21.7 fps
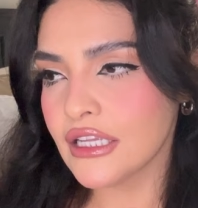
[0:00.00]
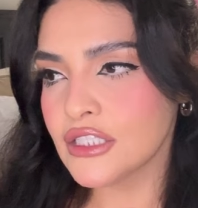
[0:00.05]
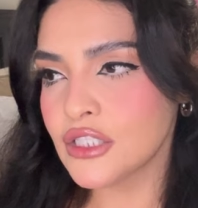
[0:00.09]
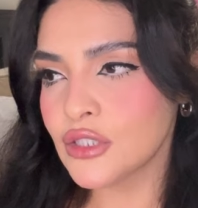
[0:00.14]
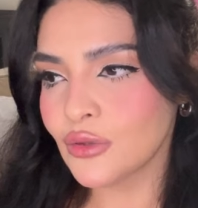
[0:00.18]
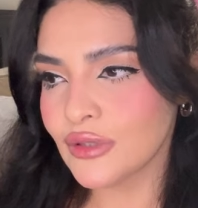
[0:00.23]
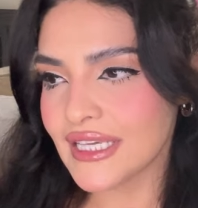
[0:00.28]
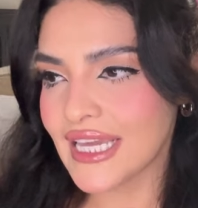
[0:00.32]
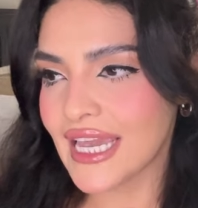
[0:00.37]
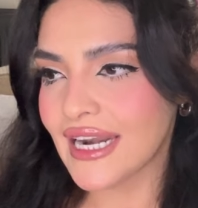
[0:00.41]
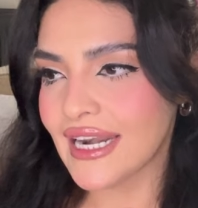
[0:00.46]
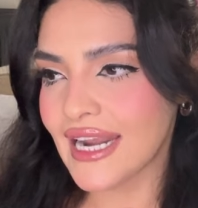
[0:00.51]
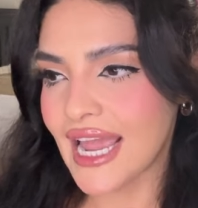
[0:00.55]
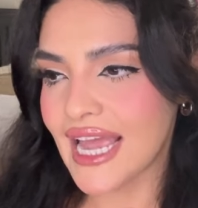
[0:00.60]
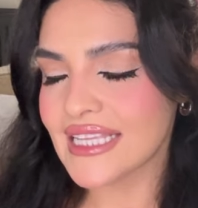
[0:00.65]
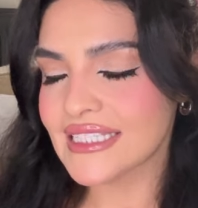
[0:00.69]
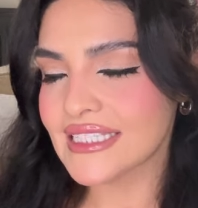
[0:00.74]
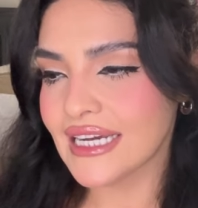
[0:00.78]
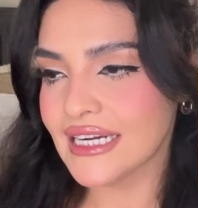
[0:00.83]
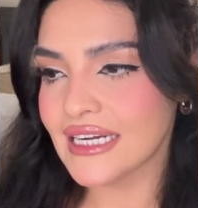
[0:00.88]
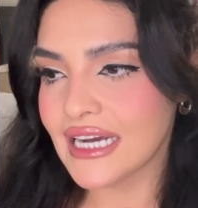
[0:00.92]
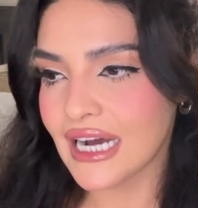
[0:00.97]
Juliet
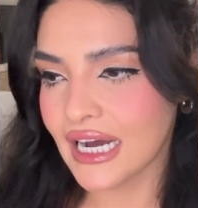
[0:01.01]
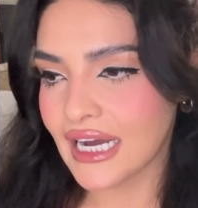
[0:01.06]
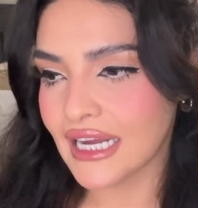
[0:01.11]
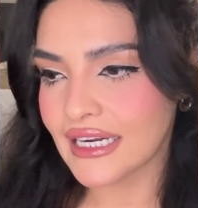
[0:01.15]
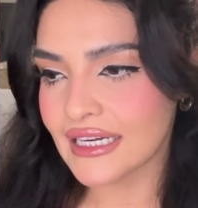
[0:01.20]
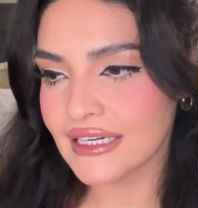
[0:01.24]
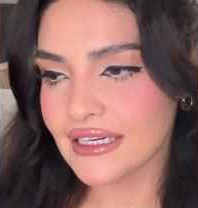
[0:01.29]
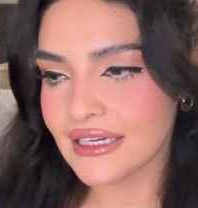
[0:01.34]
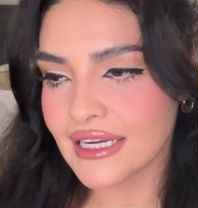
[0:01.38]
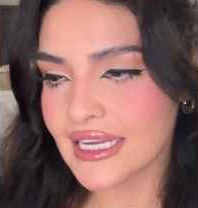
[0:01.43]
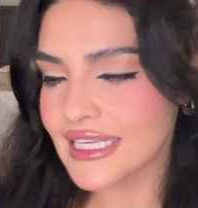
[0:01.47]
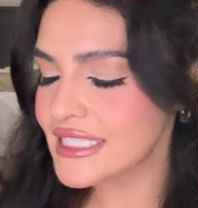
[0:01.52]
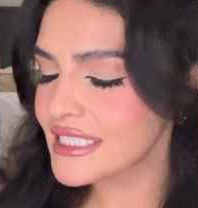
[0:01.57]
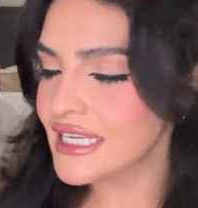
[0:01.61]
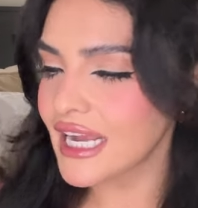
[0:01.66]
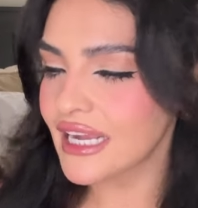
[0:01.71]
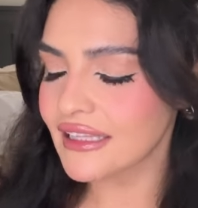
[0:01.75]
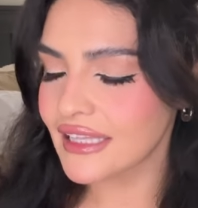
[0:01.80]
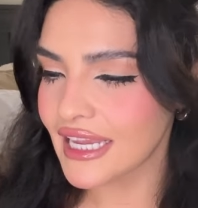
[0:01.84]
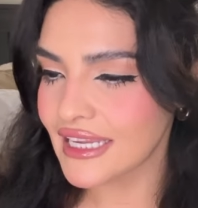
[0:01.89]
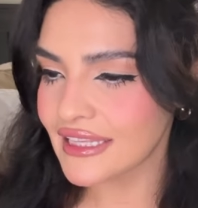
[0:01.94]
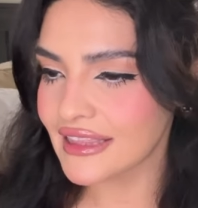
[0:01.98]
Has a Gun. It's
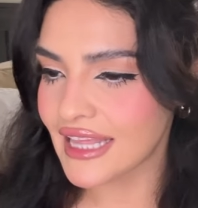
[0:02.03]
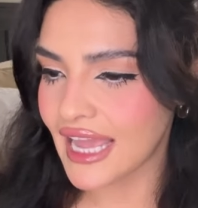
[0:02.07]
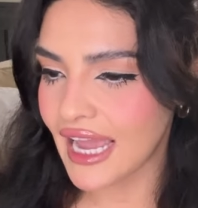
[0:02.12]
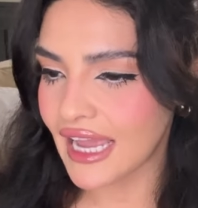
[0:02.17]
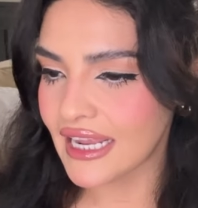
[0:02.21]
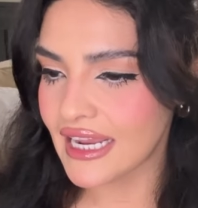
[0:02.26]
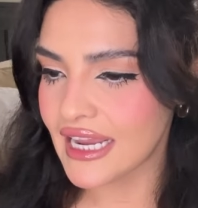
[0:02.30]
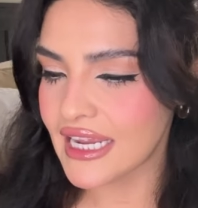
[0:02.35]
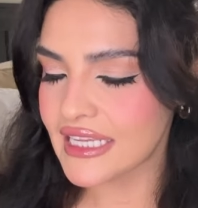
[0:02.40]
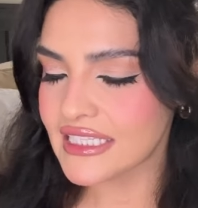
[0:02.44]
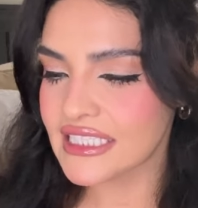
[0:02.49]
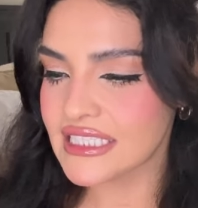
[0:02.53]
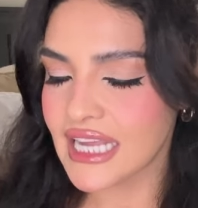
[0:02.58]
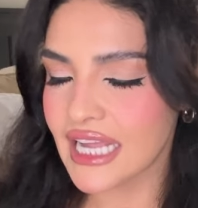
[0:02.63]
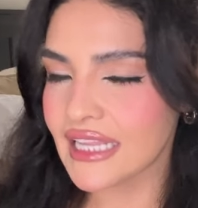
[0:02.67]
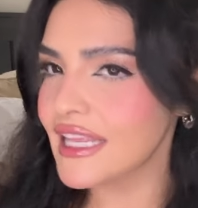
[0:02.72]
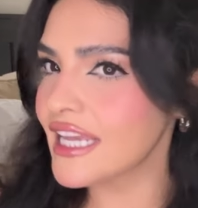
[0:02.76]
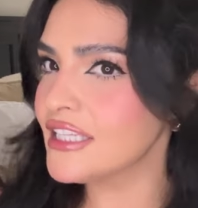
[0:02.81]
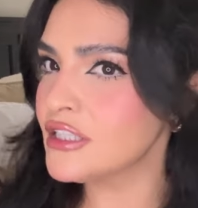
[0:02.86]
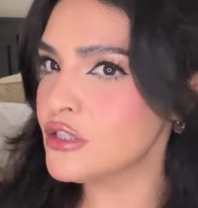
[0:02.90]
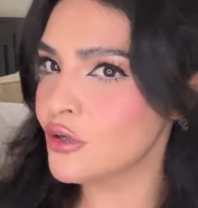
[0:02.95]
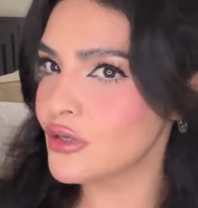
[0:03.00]
not like that. It's not
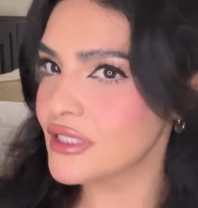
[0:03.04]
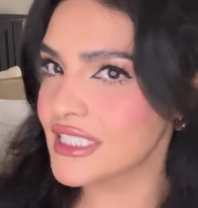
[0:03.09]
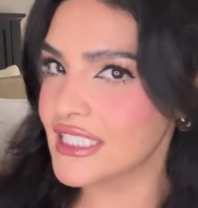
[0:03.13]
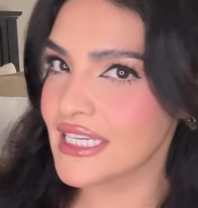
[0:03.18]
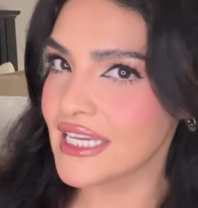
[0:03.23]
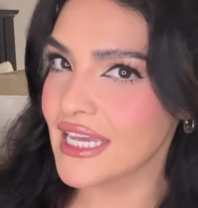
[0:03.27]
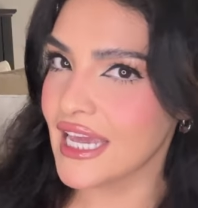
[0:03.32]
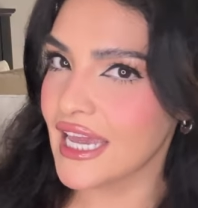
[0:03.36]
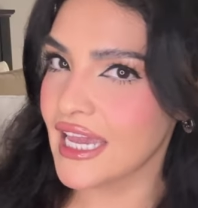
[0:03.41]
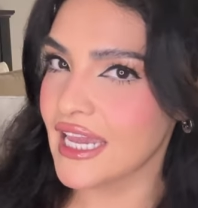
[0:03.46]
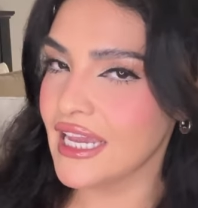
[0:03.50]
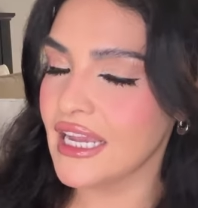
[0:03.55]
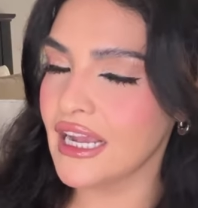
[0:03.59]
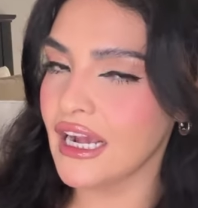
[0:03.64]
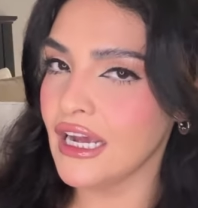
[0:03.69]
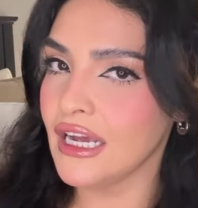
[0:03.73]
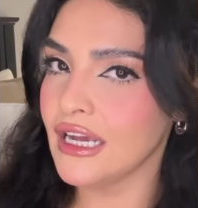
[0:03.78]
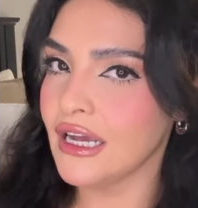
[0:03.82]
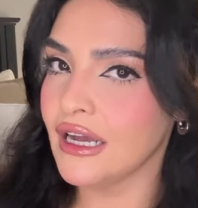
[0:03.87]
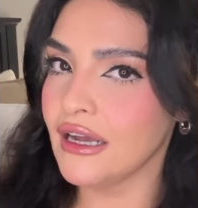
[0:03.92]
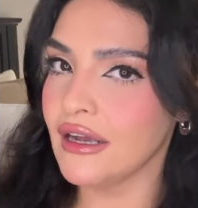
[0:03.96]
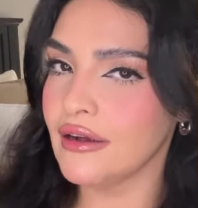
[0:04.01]
like Glossier,
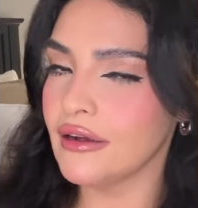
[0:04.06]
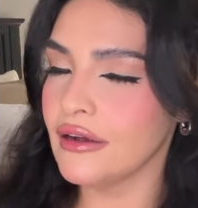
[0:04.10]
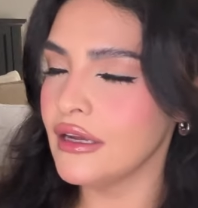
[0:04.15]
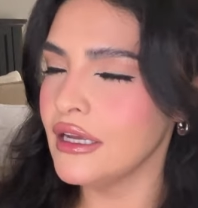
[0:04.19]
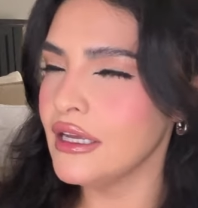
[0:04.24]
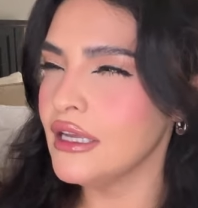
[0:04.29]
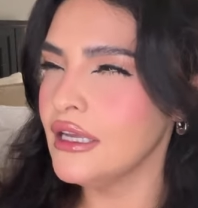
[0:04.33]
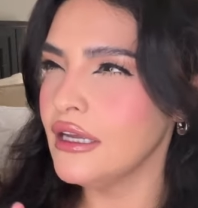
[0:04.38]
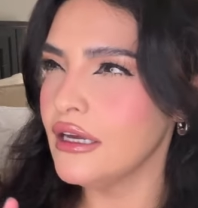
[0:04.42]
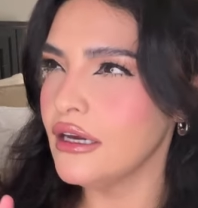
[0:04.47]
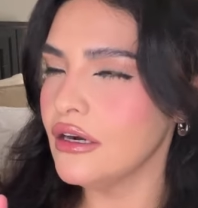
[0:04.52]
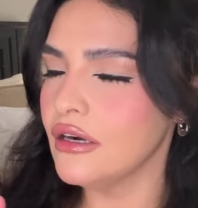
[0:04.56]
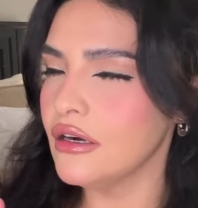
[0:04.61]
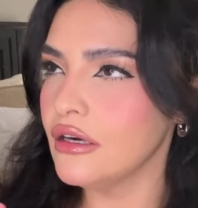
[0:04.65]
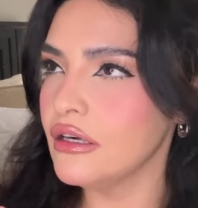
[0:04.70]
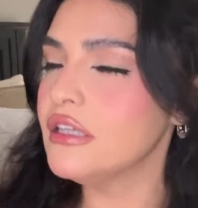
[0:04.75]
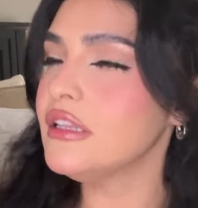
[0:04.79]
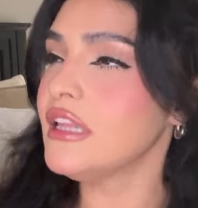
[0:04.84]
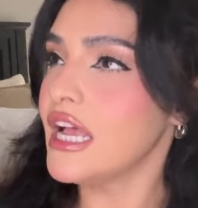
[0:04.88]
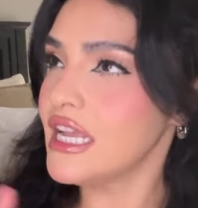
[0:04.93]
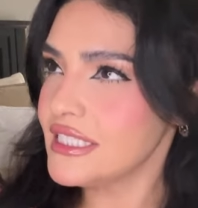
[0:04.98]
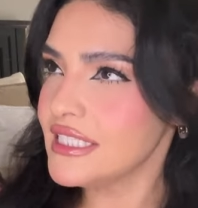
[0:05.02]

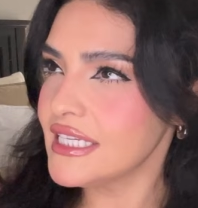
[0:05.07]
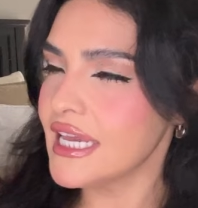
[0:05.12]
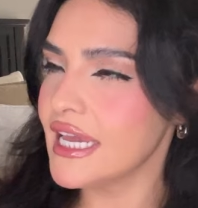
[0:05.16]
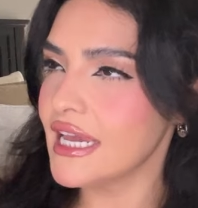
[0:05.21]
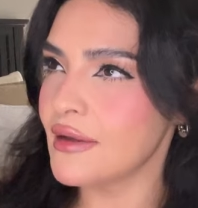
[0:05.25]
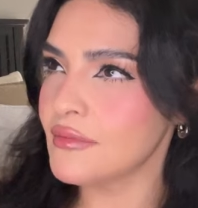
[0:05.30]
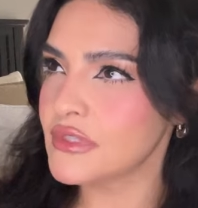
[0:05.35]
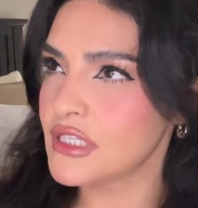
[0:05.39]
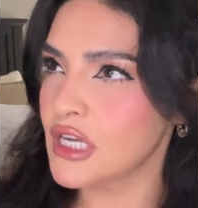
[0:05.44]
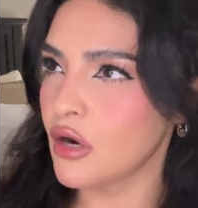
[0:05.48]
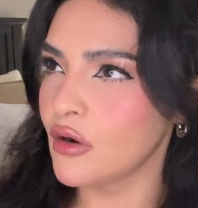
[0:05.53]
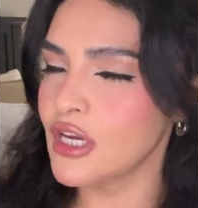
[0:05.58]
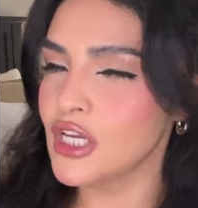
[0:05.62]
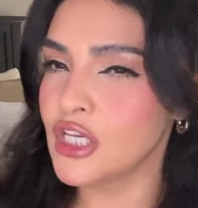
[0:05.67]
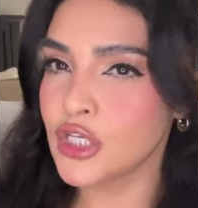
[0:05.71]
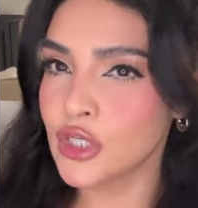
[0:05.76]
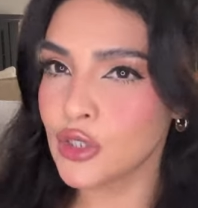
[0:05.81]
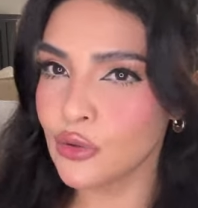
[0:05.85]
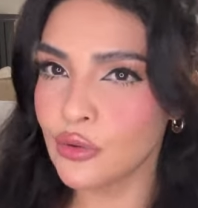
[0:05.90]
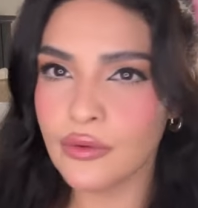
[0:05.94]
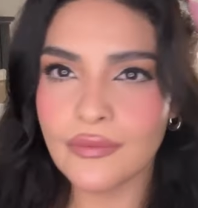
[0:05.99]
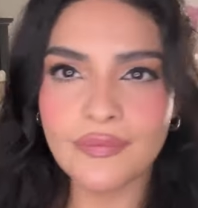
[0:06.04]
I'm sorry,
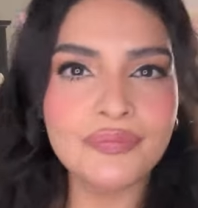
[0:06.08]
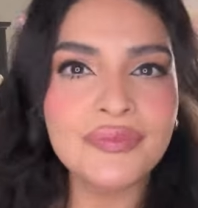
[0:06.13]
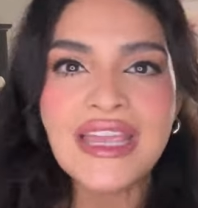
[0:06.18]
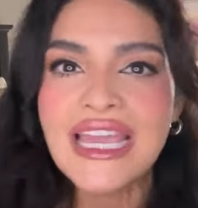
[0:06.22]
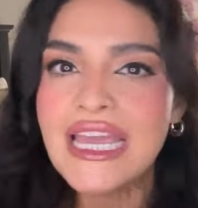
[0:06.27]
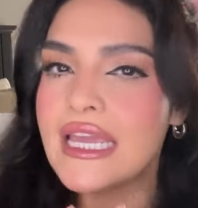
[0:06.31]
You.